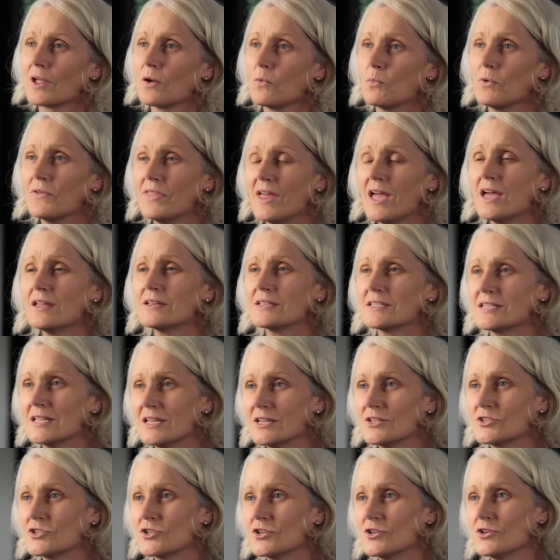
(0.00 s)
Without
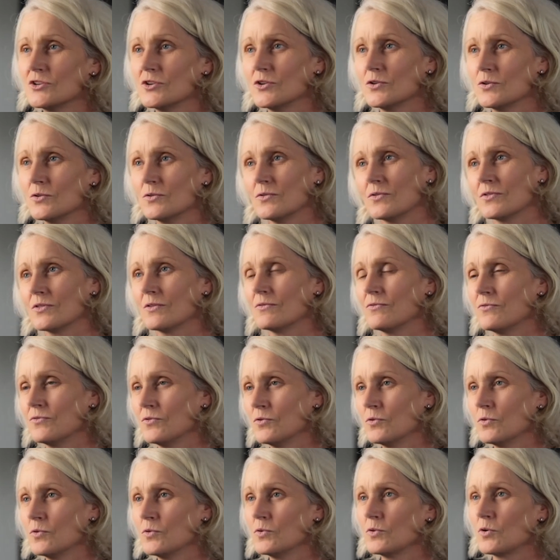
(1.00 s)
teaching you the
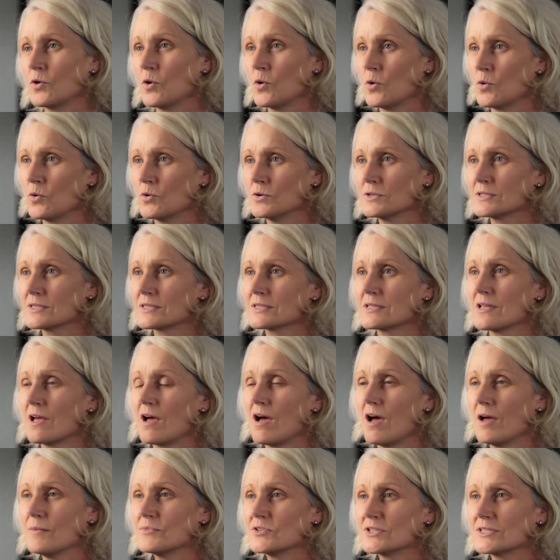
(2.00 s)
full course,
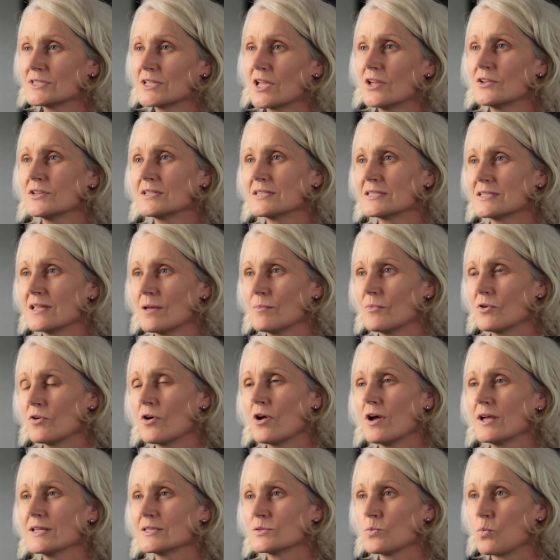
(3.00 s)
I'm just going to
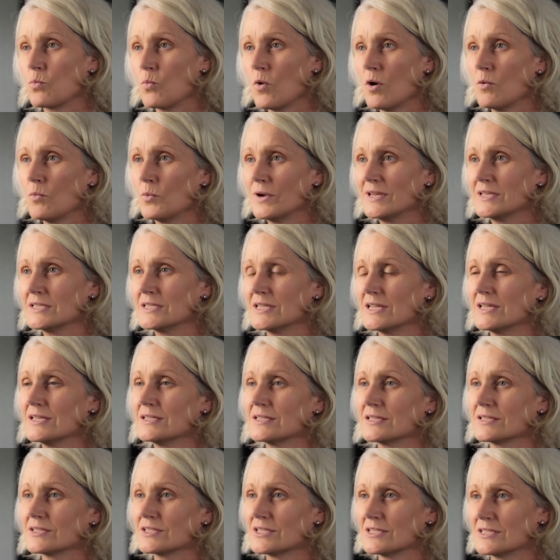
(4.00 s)
summarise what we did
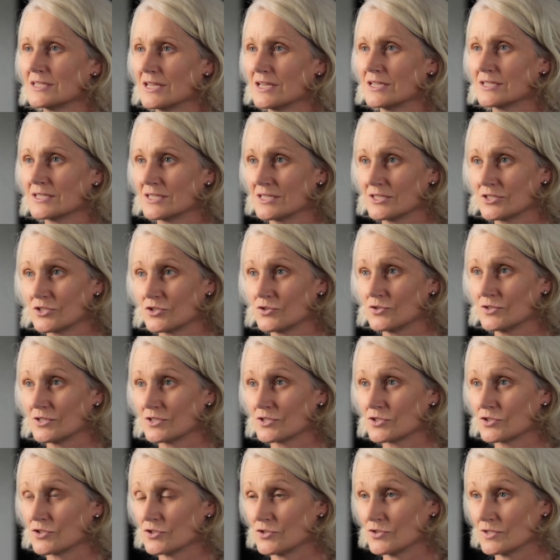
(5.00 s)
to teach this to the
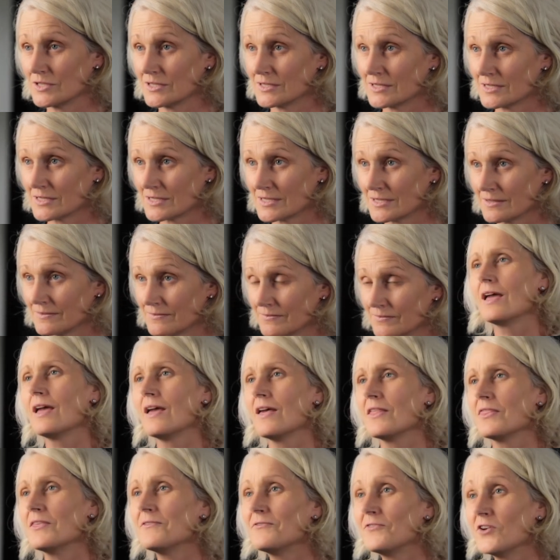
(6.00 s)
students.
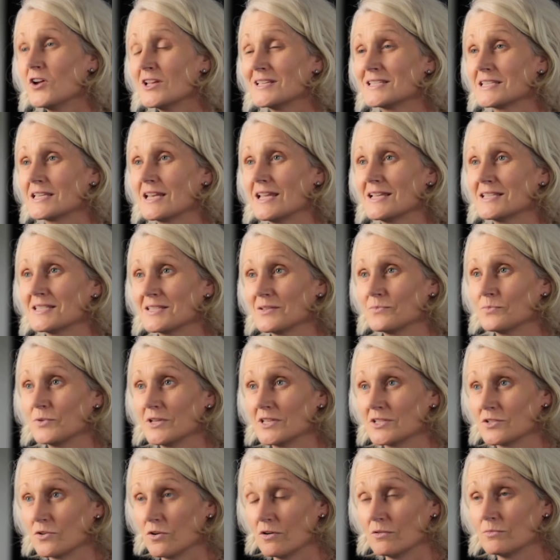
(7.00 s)
The first lesson we
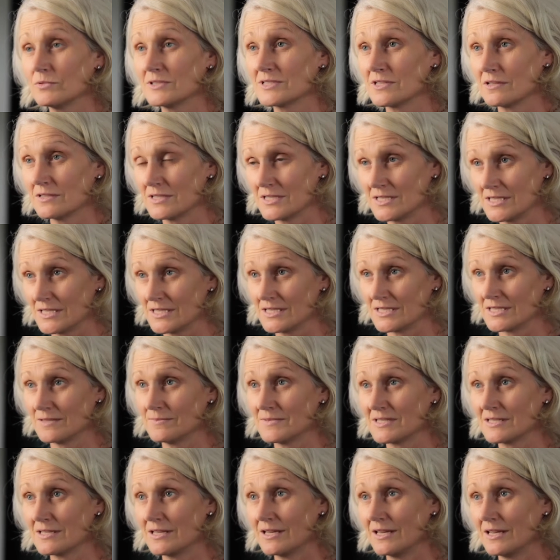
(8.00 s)
taught was on
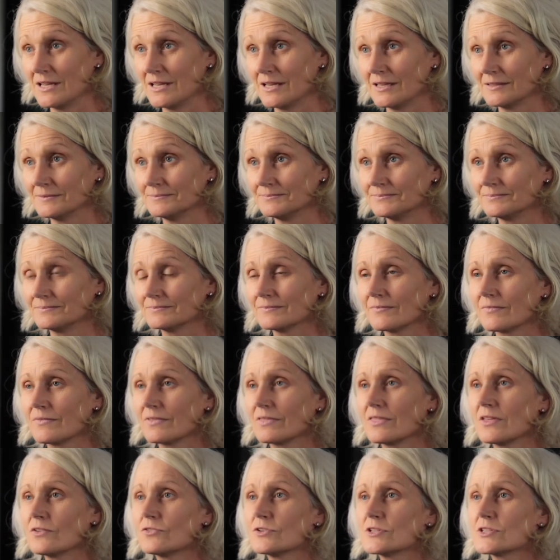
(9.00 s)
systems thinking.
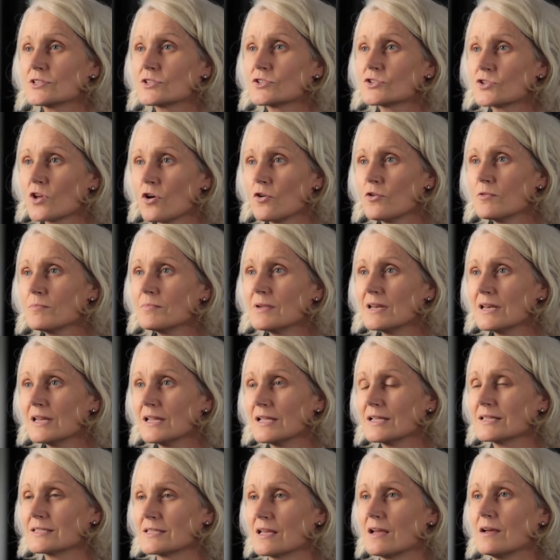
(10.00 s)
There are so many
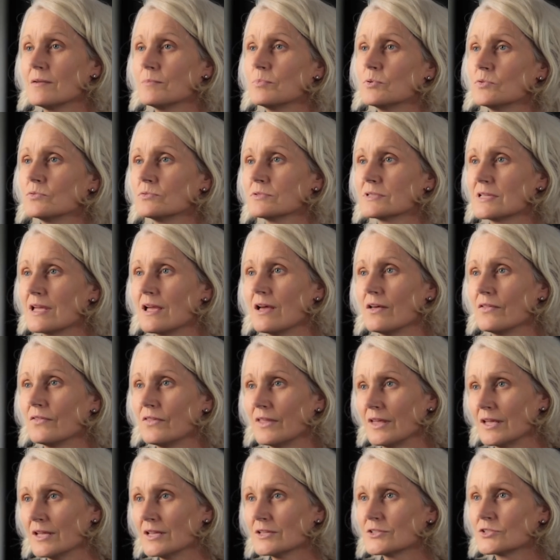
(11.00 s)
examples out
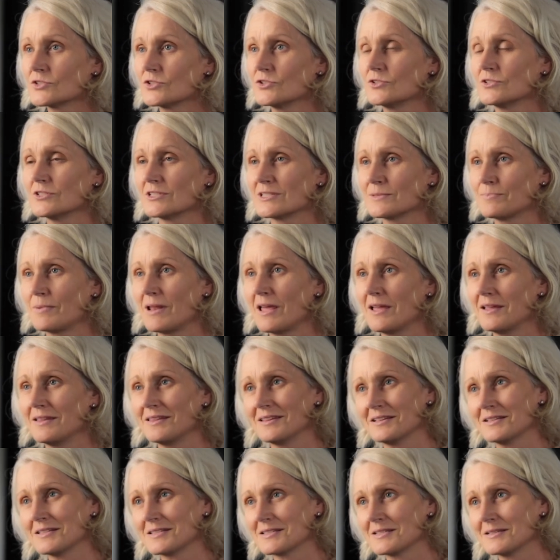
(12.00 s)
there to display
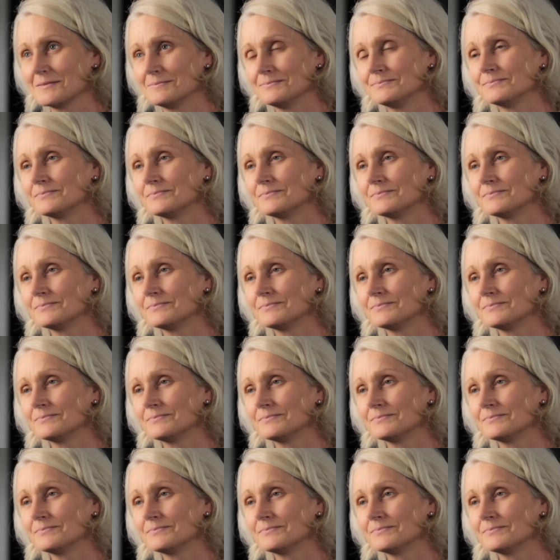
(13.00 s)
this.